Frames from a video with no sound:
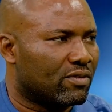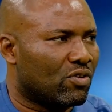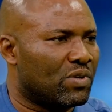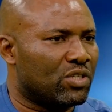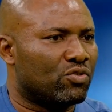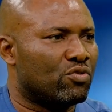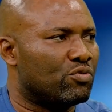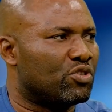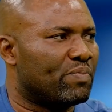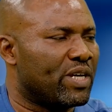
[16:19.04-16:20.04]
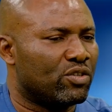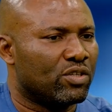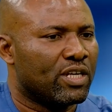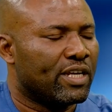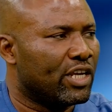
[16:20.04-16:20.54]
government is going to spend
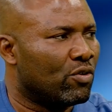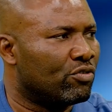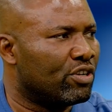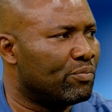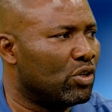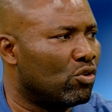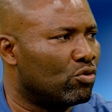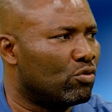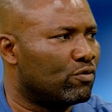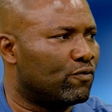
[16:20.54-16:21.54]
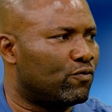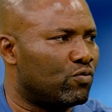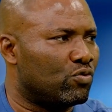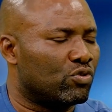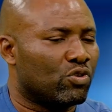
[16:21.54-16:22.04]
100 billion on
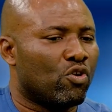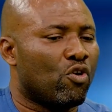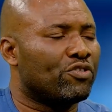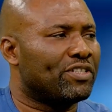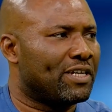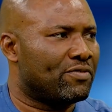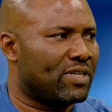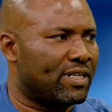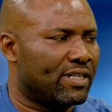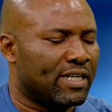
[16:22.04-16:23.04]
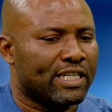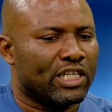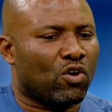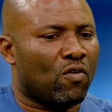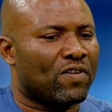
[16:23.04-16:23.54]
food. Ordinarily, the
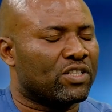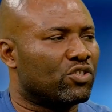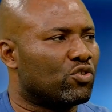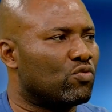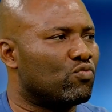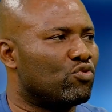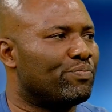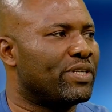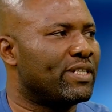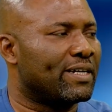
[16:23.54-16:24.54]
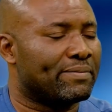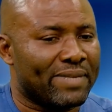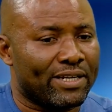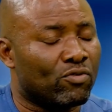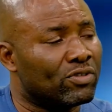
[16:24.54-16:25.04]
conversation would be that,
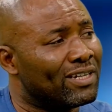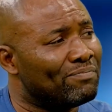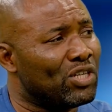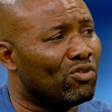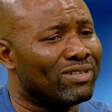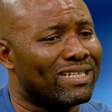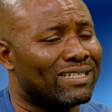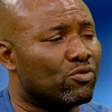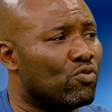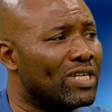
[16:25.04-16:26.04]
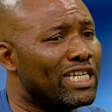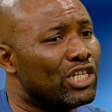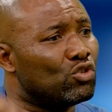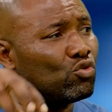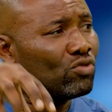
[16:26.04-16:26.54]
man, 100 million is going
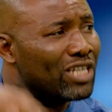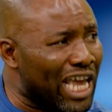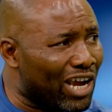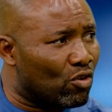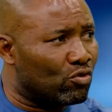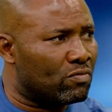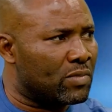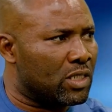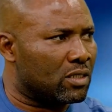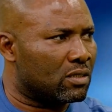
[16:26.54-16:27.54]
into the economy.